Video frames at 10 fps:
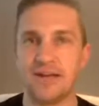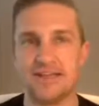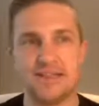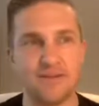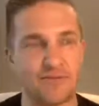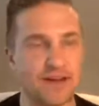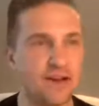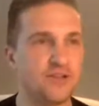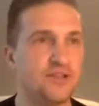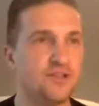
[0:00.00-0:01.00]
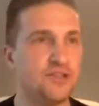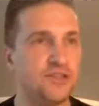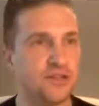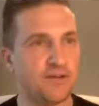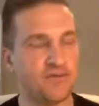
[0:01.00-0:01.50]
and different attitudes
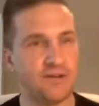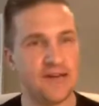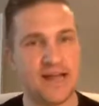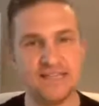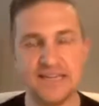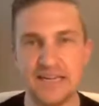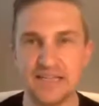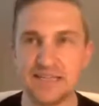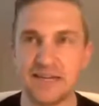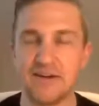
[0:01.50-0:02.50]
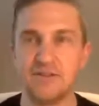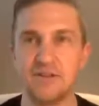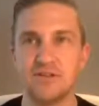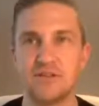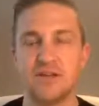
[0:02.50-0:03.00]
and different education
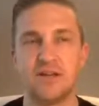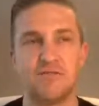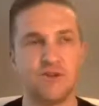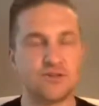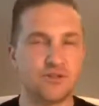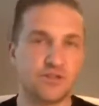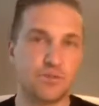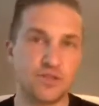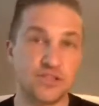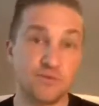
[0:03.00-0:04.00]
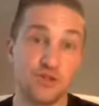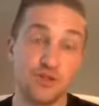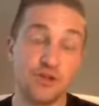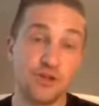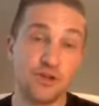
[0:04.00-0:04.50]
levels versus the ones I was
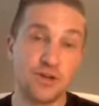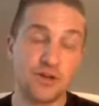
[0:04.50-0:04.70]
used to at,